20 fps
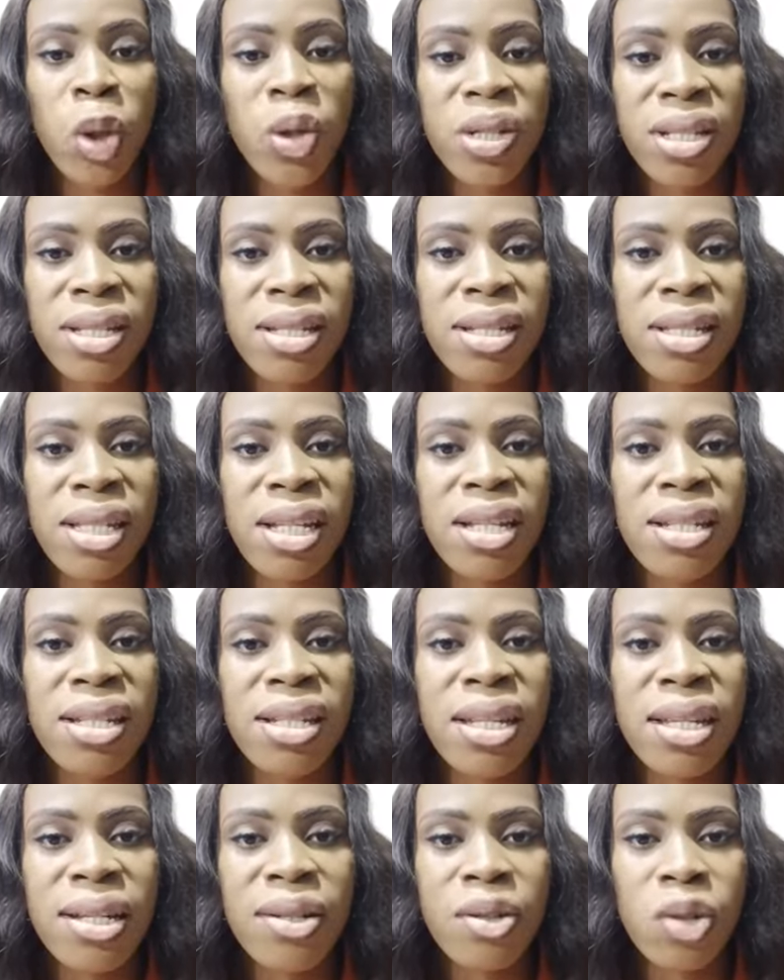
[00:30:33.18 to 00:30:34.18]

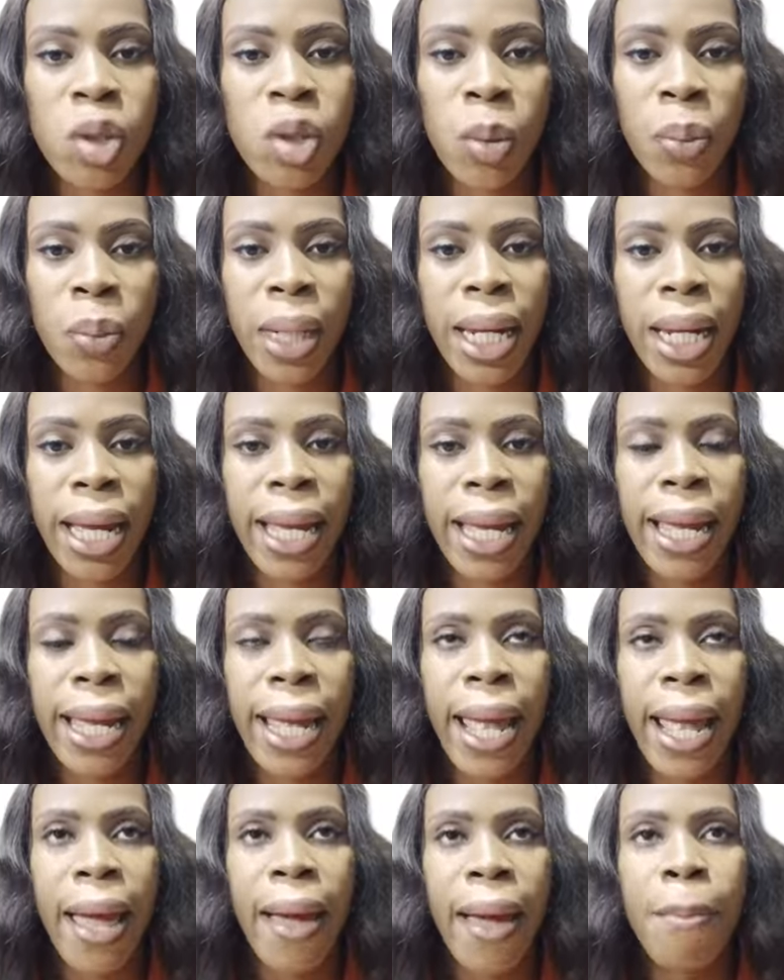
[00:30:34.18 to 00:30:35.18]
consistency in supply.
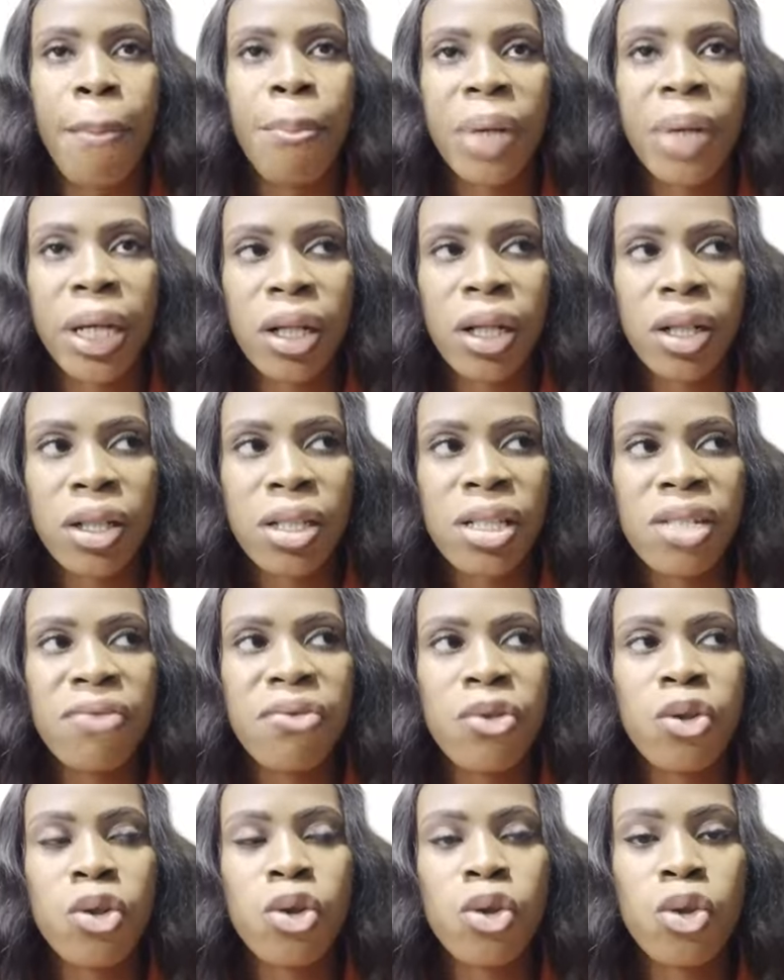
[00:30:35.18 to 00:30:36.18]
Because if
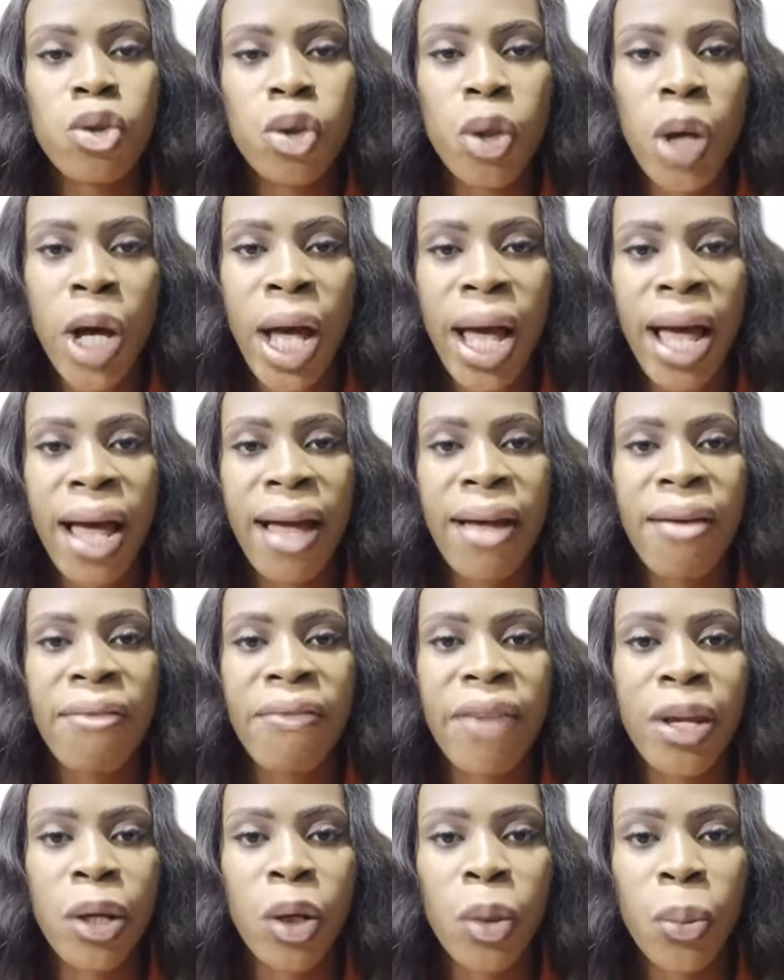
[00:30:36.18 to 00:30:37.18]
you do not
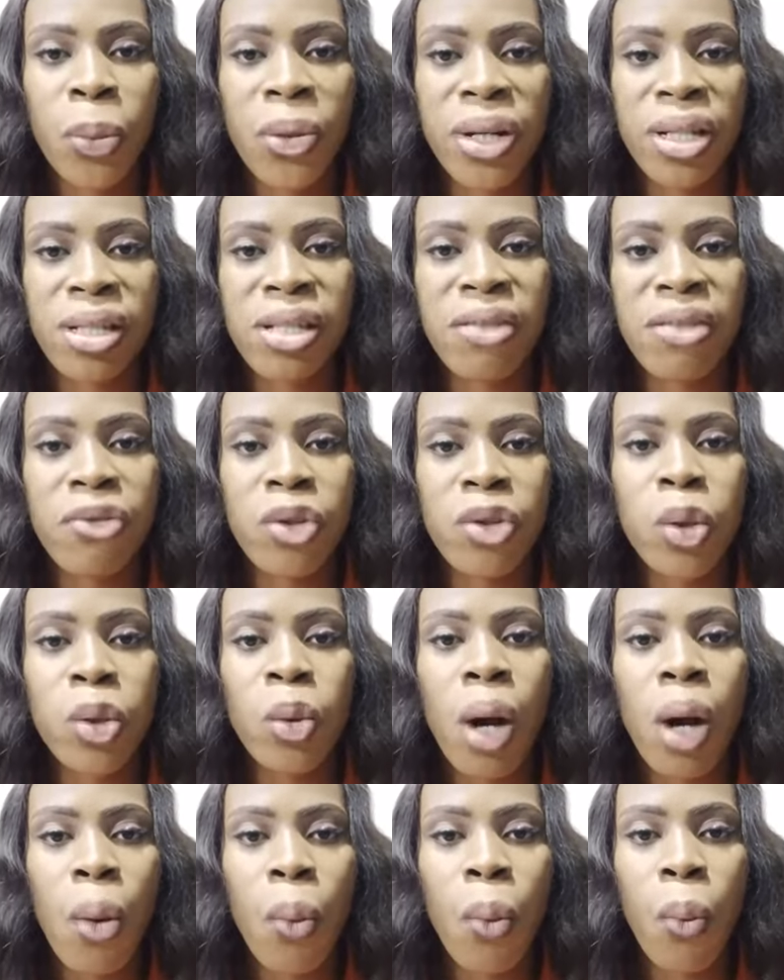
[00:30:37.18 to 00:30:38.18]
have a cooperative
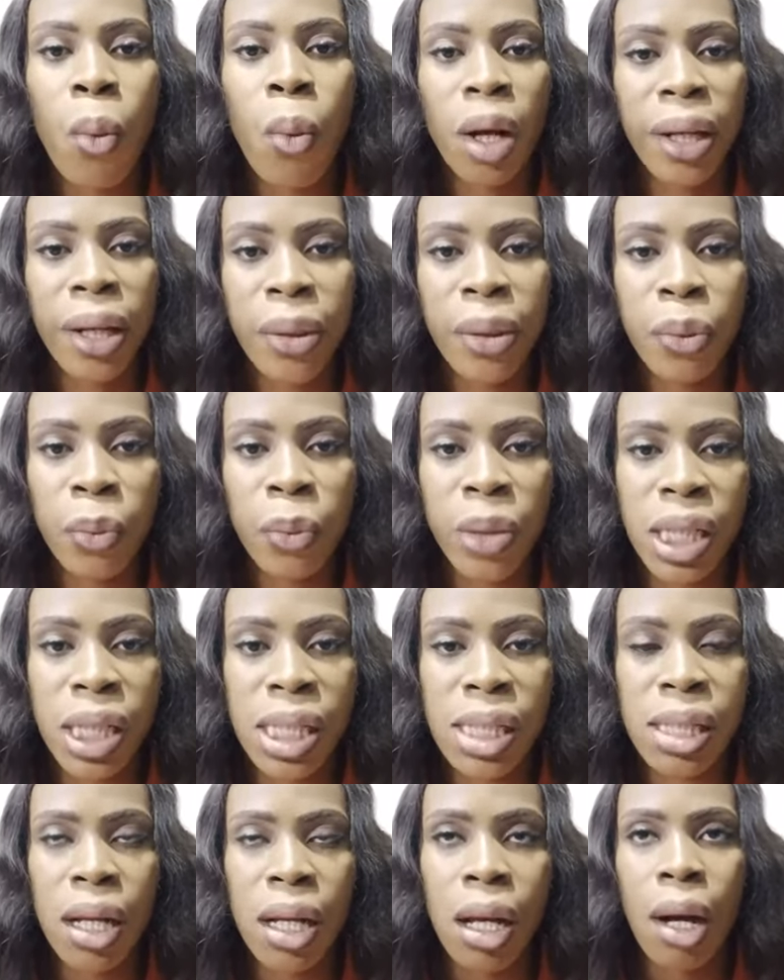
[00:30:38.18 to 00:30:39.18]
you are working
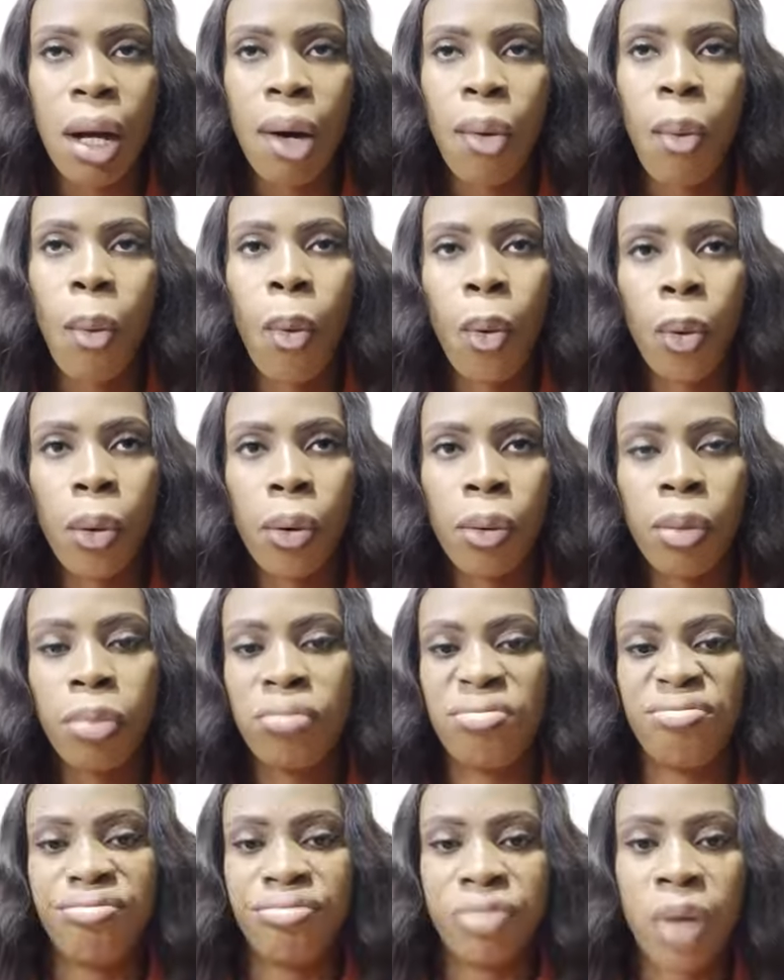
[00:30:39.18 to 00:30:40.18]
with,
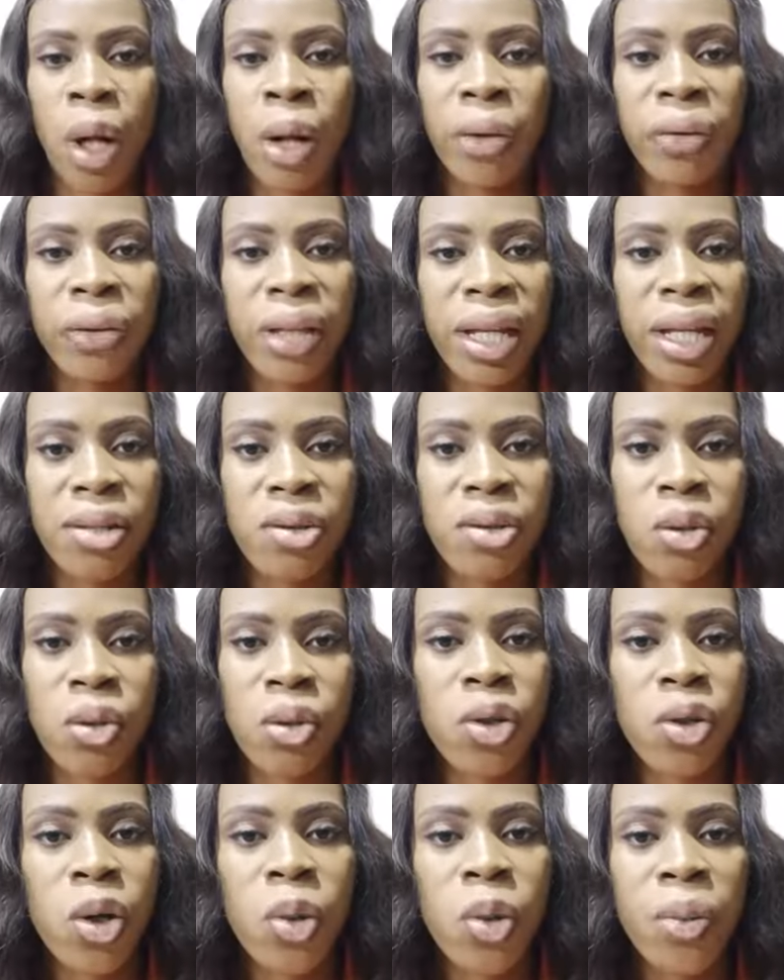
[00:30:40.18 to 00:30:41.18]
or all thanks to
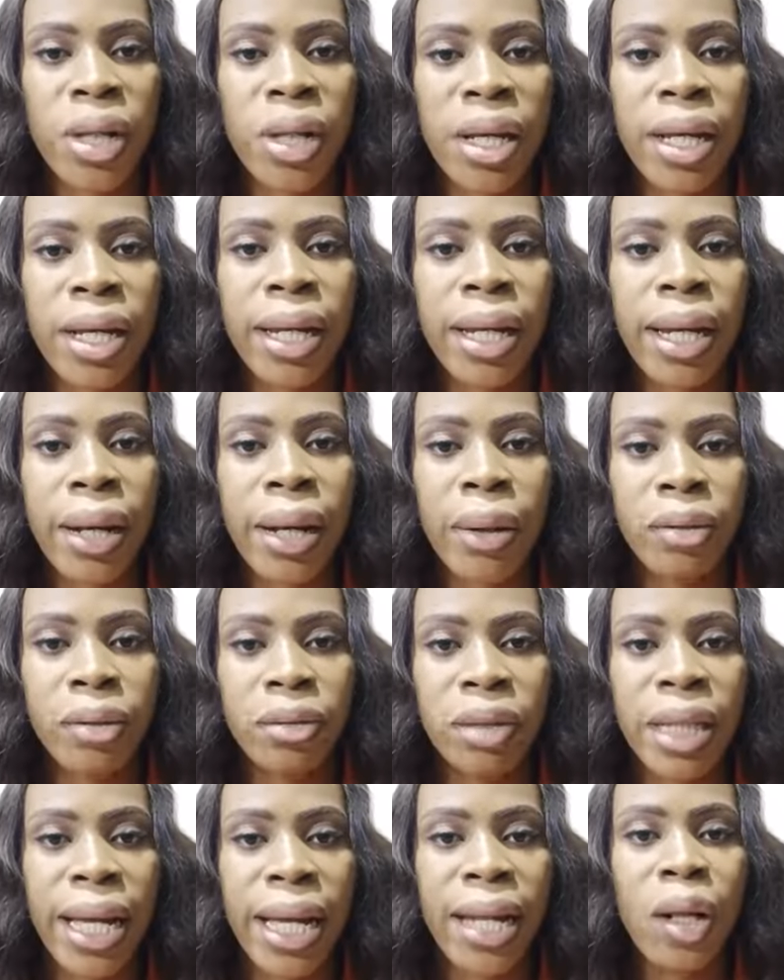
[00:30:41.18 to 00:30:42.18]
social media now,
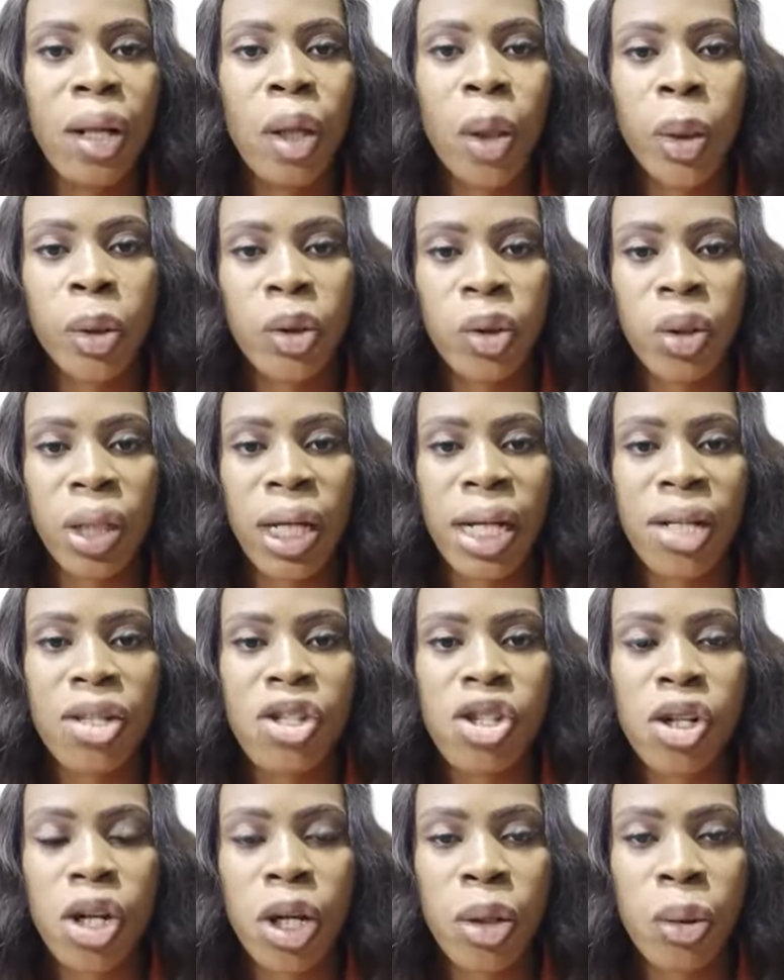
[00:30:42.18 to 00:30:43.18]
there are a lot you
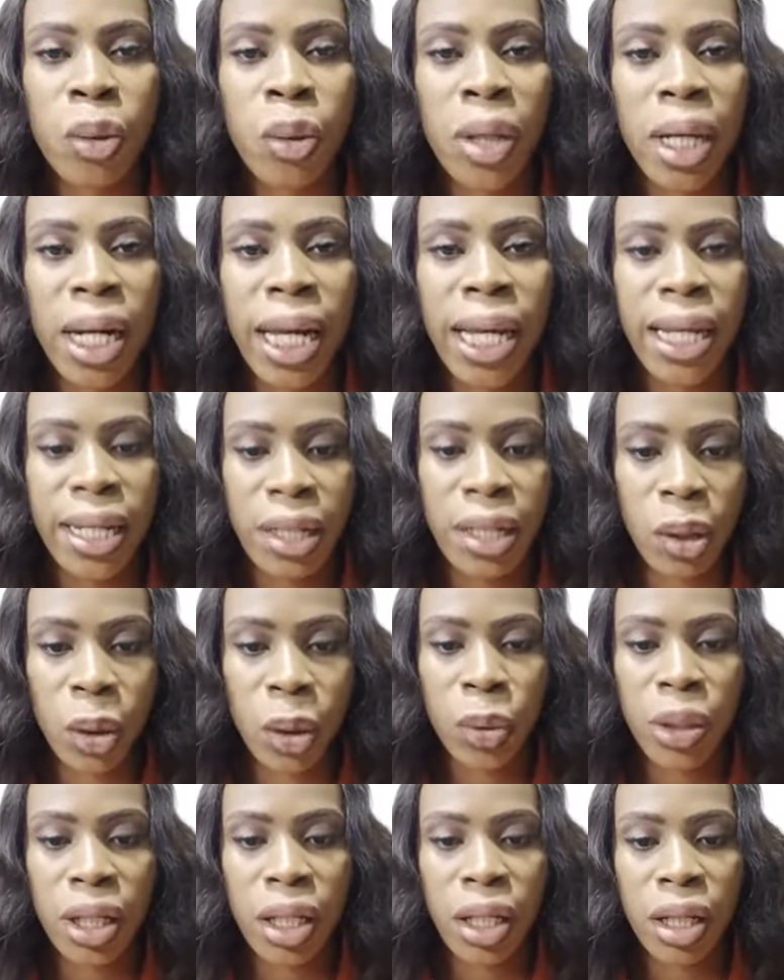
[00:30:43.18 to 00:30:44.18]
can join online,
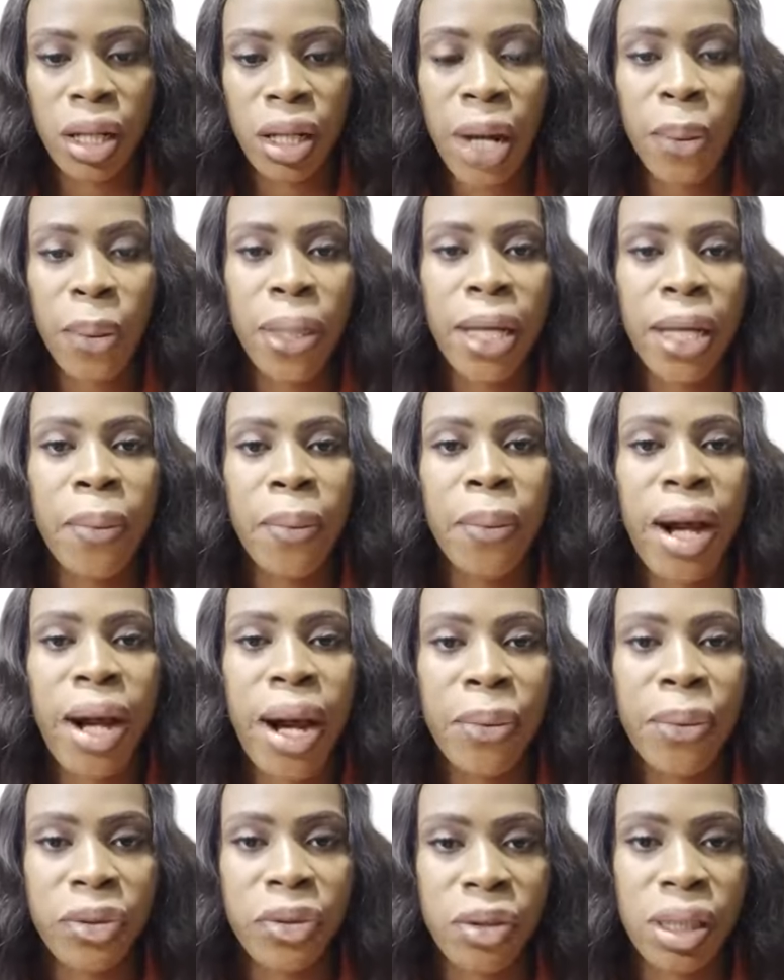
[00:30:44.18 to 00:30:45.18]
including
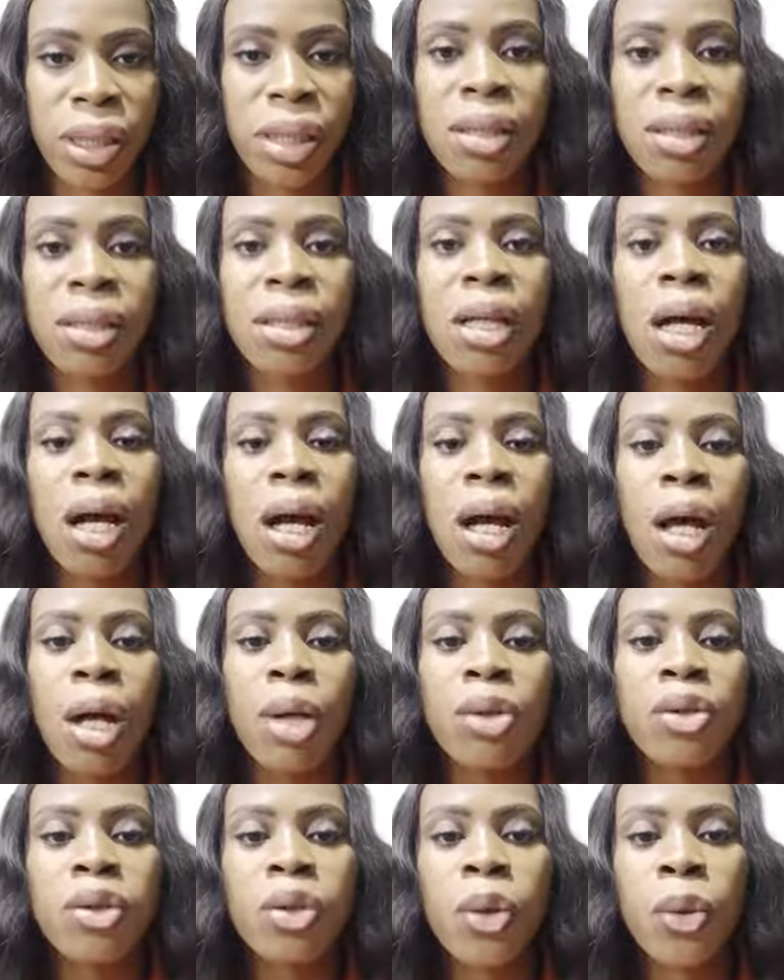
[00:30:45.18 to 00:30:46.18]
Agricultural resources.
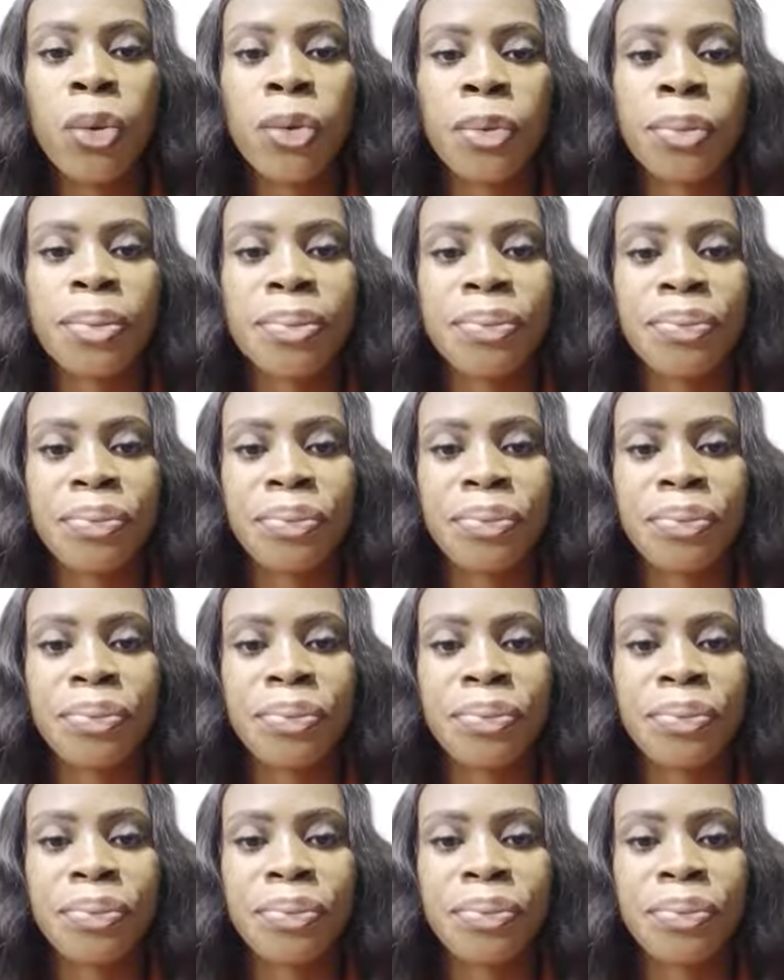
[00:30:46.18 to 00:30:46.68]
So